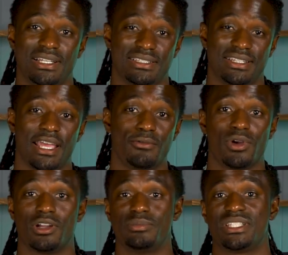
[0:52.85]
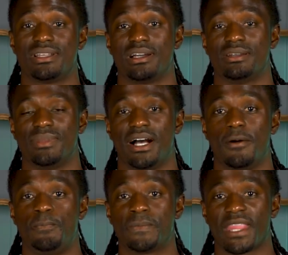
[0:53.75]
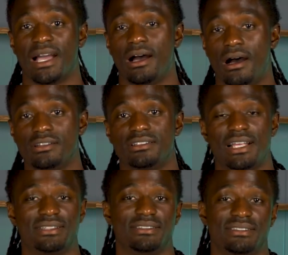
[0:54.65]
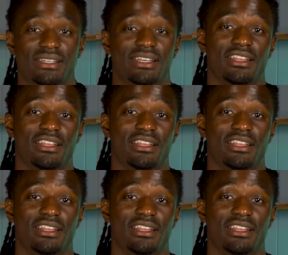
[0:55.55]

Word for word: Today, we're gonna to be talking about how all the analysis saying